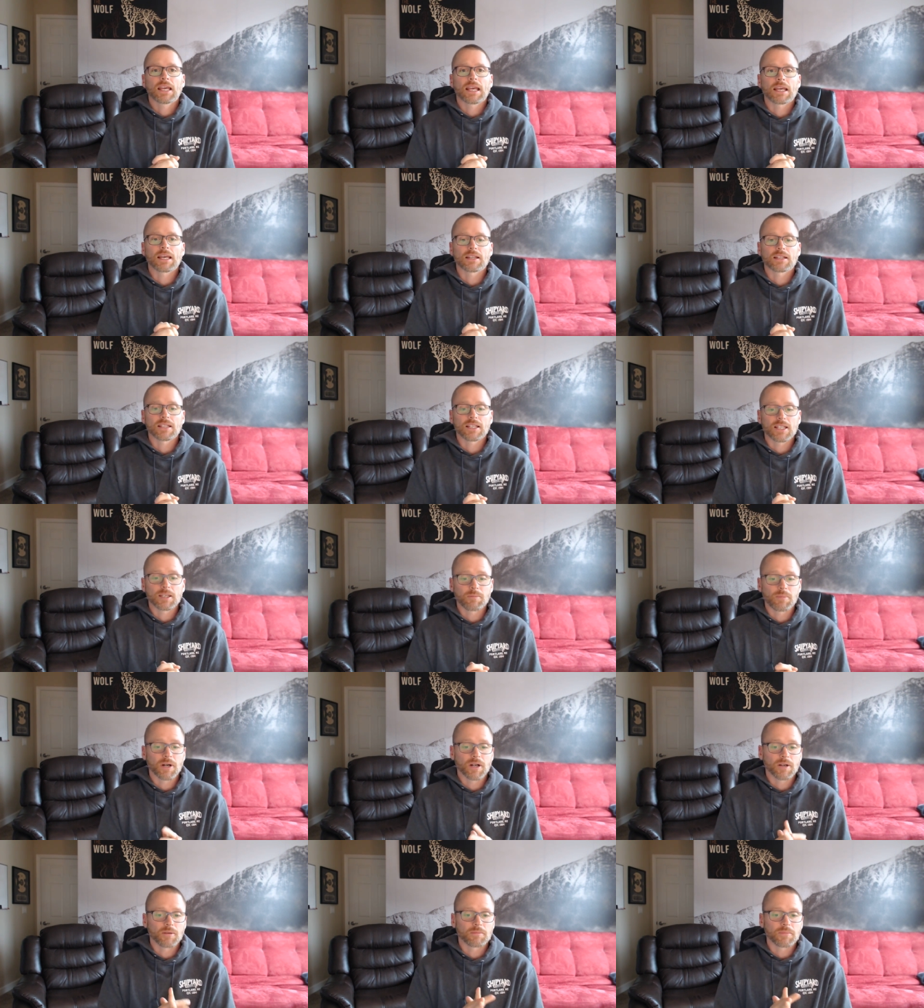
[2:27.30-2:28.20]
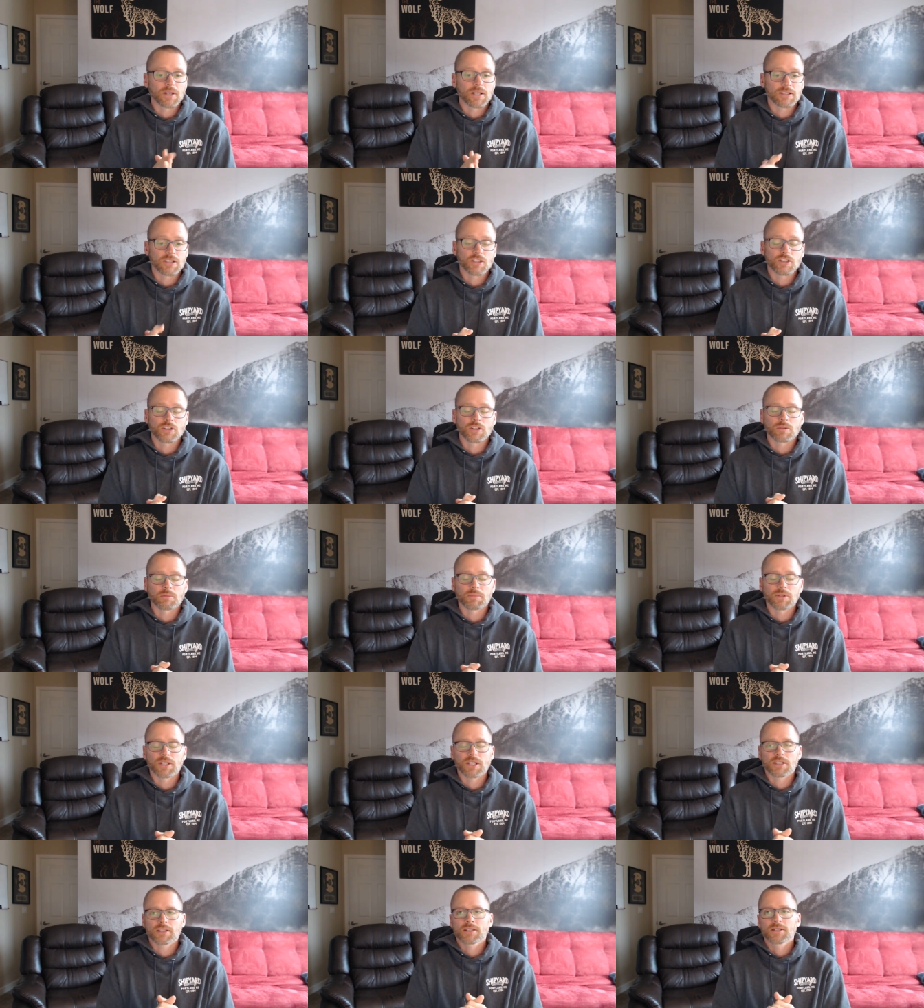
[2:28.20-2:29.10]
and E P U B digital
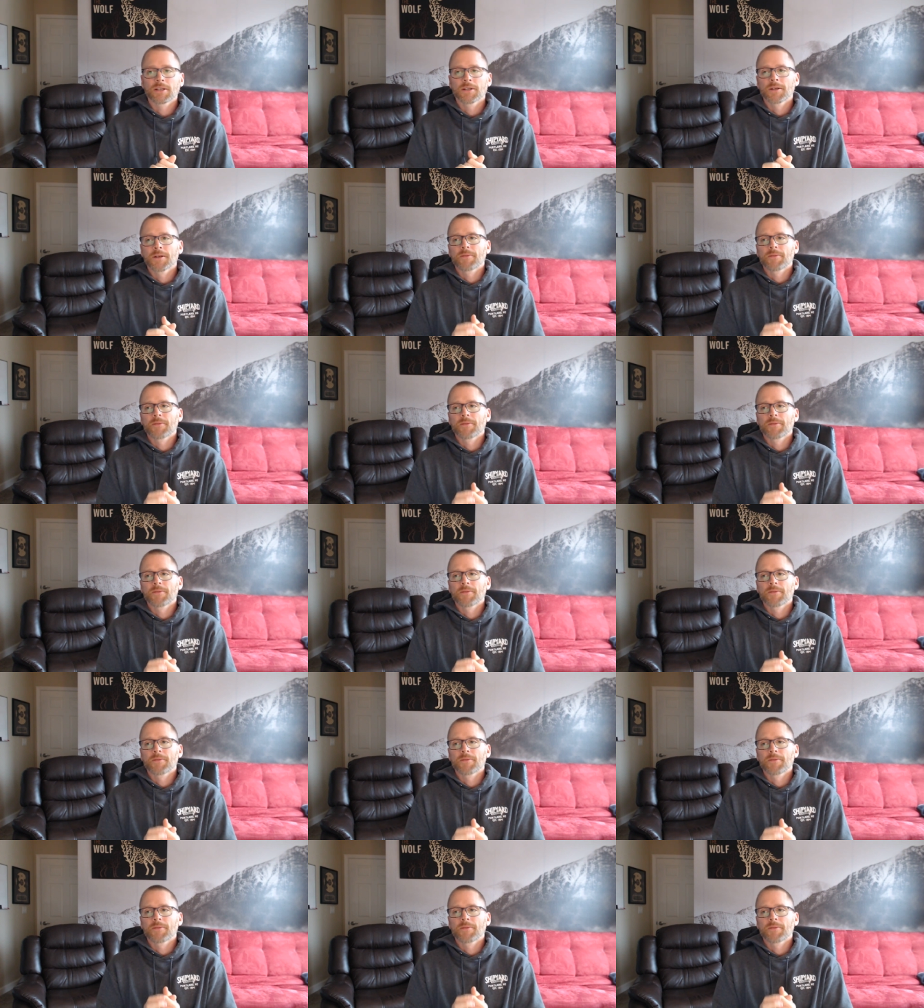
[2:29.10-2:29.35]
books.